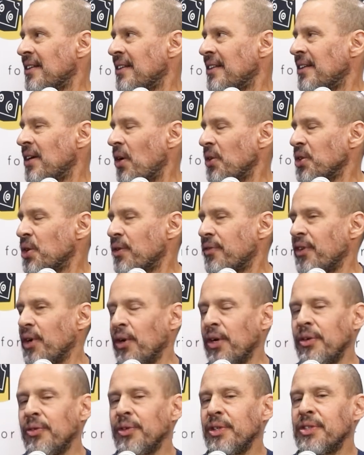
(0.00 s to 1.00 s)
No, you're
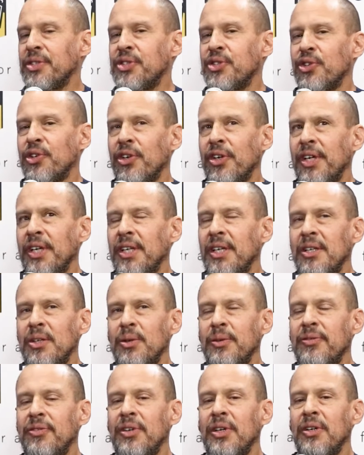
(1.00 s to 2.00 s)
very reassuring, and
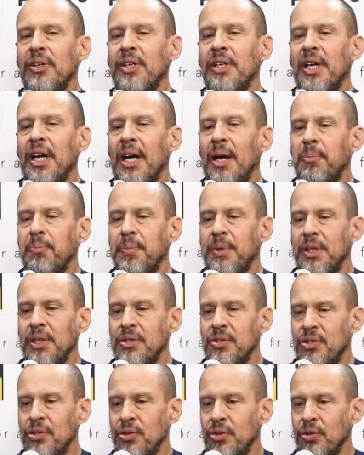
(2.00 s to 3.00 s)
you're very happy
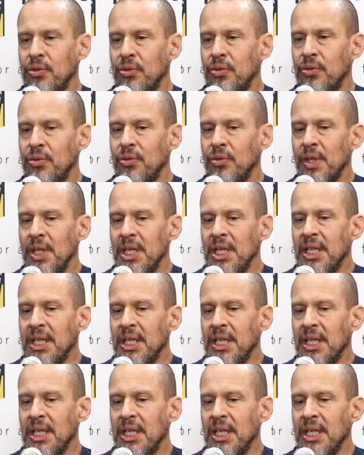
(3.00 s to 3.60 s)
to